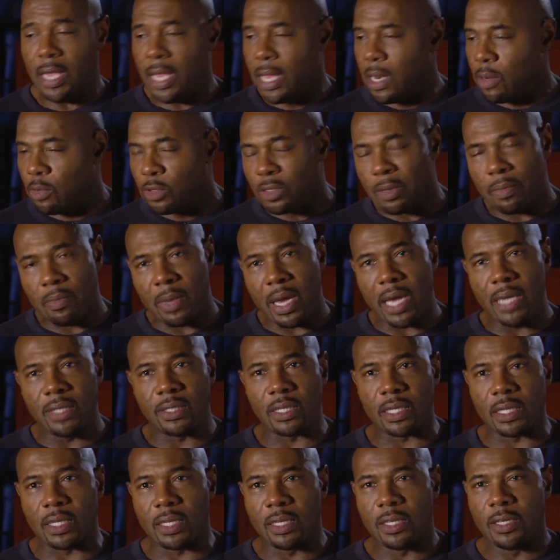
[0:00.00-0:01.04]
And it was
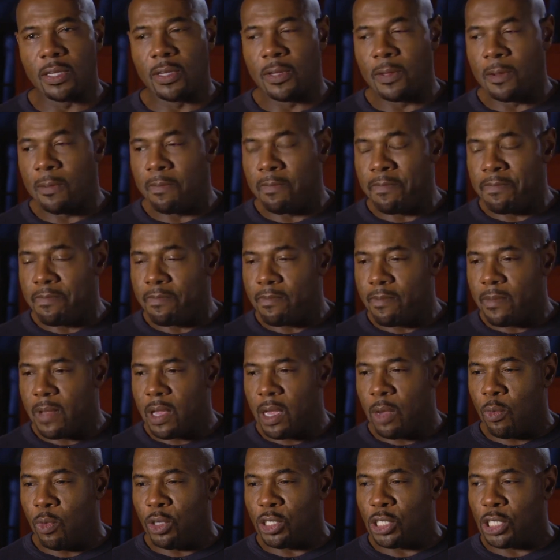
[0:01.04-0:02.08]
amazing.
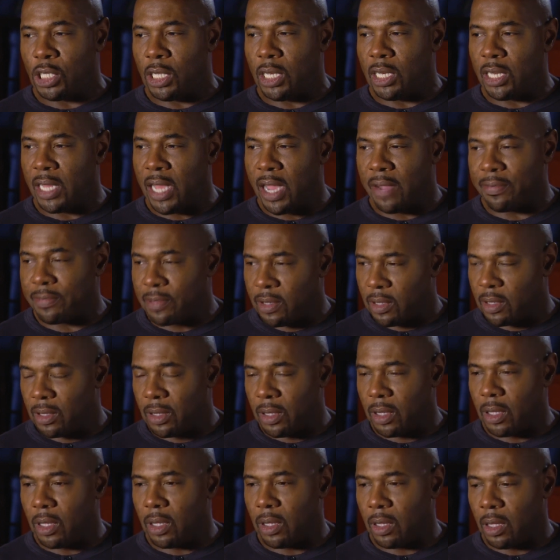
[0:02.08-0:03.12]
And when she left,
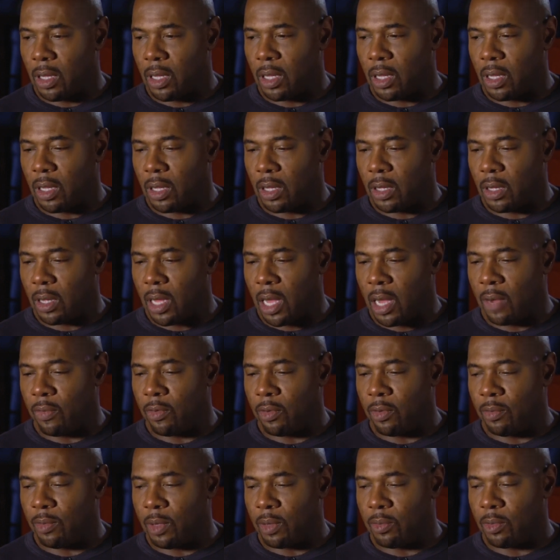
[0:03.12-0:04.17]
uh, I
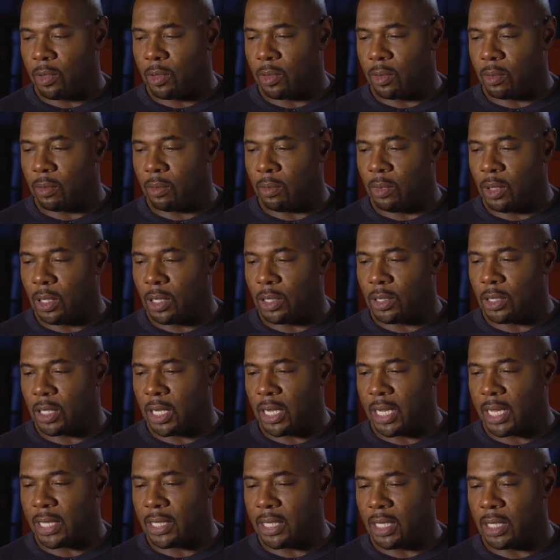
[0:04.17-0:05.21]
remember me and
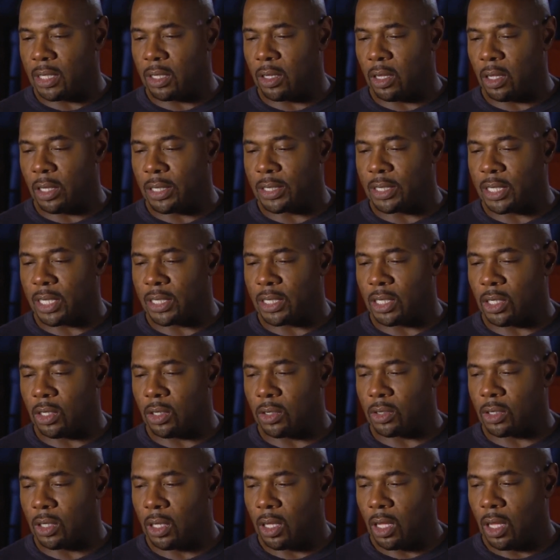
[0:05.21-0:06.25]
Jake at the end of all the session, she
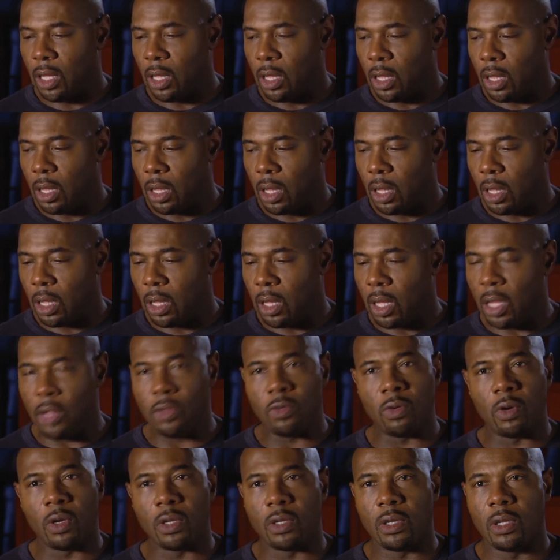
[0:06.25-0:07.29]
goes,
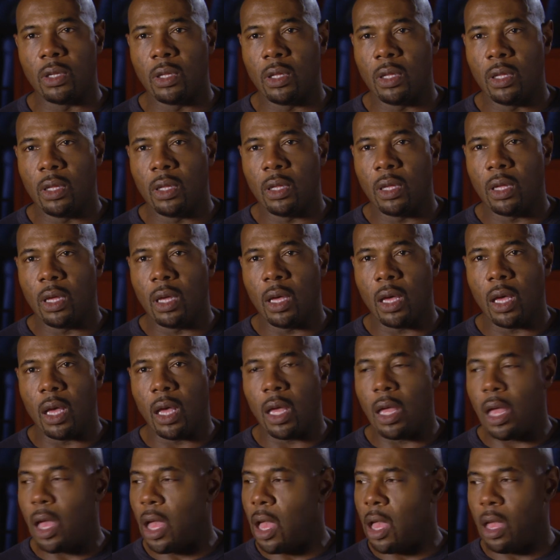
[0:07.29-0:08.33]
Antoine,
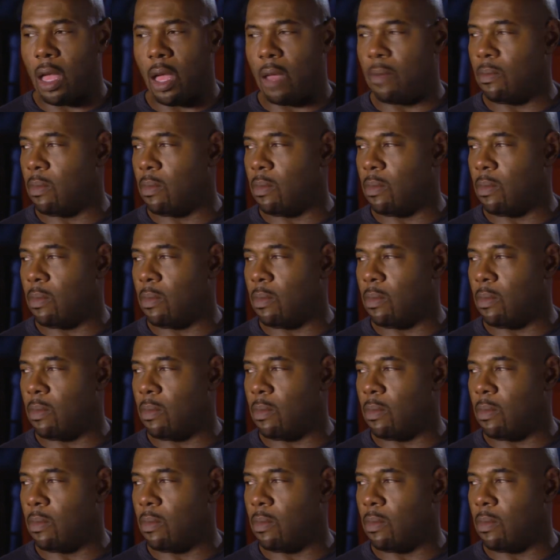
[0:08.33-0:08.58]
I,